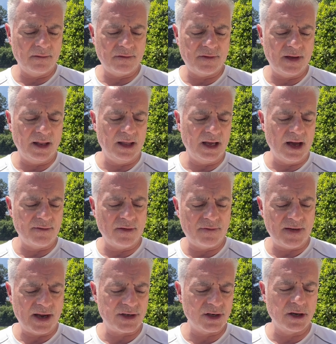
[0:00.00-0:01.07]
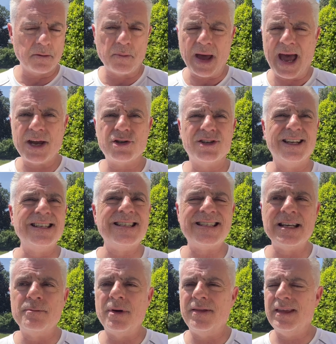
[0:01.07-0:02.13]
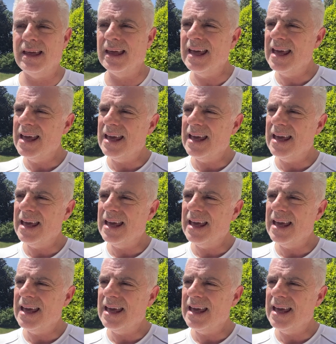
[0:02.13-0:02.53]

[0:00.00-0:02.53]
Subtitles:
feeling of affection, compassion, and sympathy.